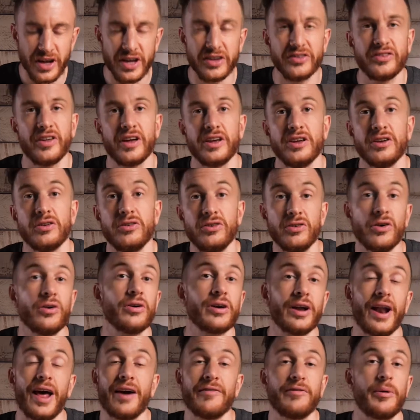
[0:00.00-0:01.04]
is that you're not
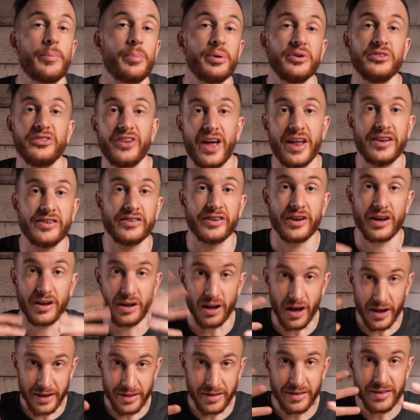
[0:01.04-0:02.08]
going to have a presenter
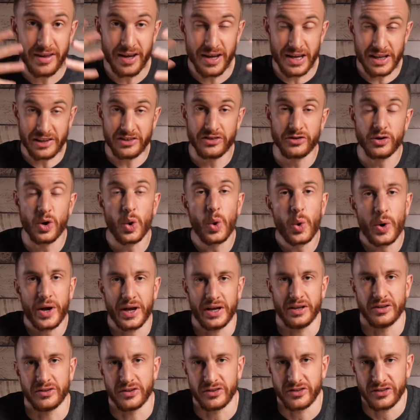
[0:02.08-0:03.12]
like this
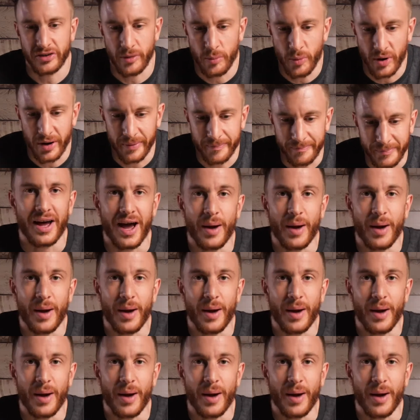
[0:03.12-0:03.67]
talking to someone.